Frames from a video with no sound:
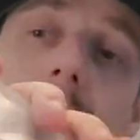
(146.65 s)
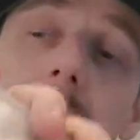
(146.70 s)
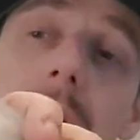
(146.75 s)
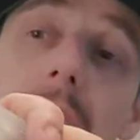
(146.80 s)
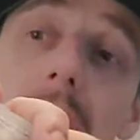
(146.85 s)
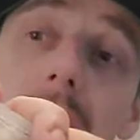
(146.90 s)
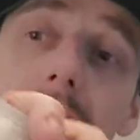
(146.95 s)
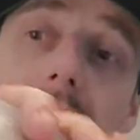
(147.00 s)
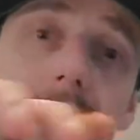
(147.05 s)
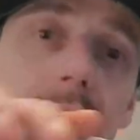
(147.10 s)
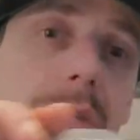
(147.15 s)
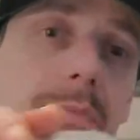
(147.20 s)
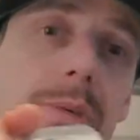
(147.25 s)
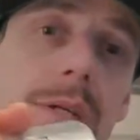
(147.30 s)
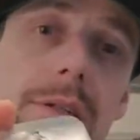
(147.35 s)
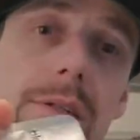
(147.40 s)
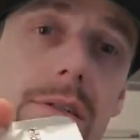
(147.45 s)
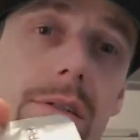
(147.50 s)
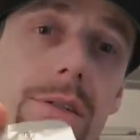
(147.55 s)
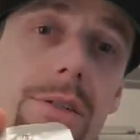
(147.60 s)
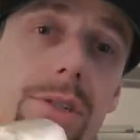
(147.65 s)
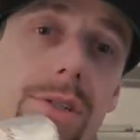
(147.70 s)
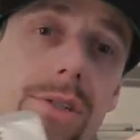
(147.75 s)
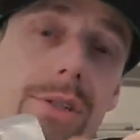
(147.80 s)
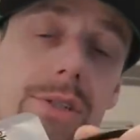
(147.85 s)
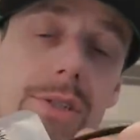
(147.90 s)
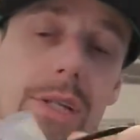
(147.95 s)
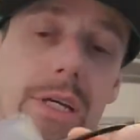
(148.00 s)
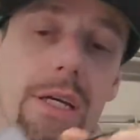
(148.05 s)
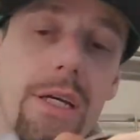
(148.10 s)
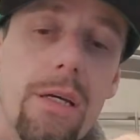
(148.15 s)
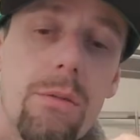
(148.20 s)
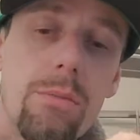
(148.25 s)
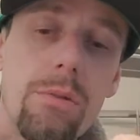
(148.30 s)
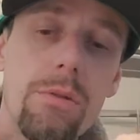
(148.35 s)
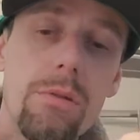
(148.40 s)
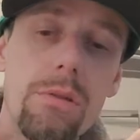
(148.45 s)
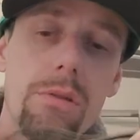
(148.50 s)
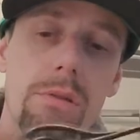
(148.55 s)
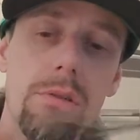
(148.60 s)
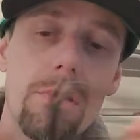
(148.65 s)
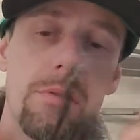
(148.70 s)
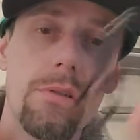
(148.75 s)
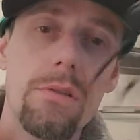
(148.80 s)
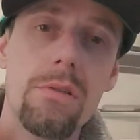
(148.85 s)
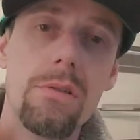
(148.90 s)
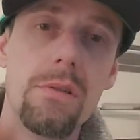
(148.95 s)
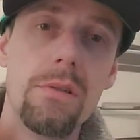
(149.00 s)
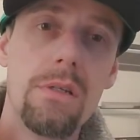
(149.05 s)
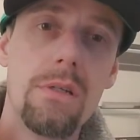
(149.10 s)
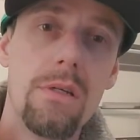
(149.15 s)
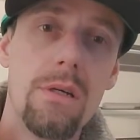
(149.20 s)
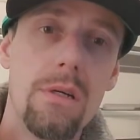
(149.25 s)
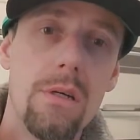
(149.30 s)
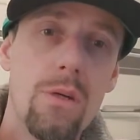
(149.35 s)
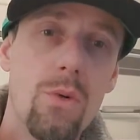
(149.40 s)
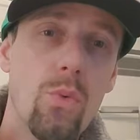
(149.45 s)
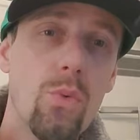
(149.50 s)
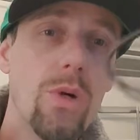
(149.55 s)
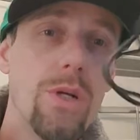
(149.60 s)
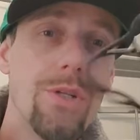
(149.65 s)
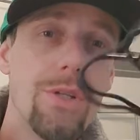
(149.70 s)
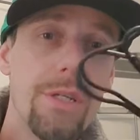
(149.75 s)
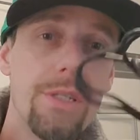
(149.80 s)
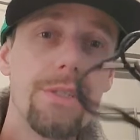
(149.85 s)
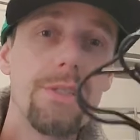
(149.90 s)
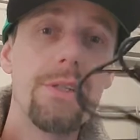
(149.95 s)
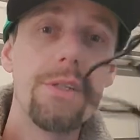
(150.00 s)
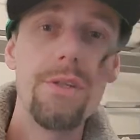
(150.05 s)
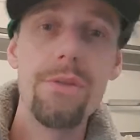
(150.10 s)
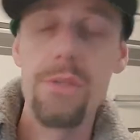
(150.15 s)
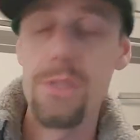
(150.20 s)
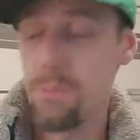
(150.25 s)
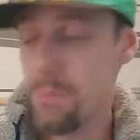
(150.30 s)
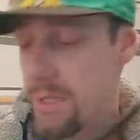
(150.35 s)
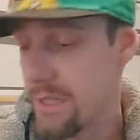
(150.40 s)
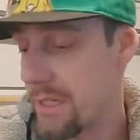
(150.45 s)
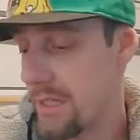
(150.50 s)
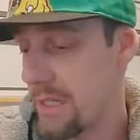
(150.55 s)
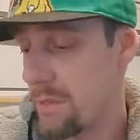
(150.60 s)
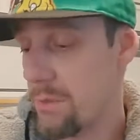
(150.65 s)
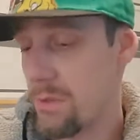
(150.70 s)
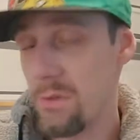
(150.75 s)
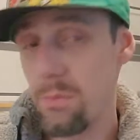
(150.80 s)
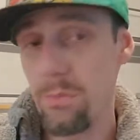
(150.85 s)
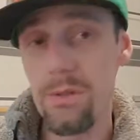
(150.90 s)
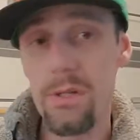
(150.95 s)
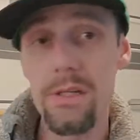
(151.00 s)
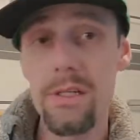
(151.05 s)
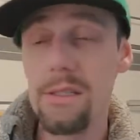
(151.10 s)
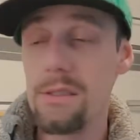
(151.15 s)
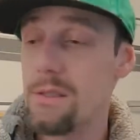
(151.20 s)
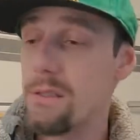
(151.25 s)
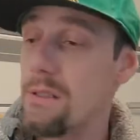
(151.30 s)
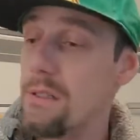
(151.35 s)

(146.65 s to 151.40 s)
package is basically just this cable, which is the USB cable to plug into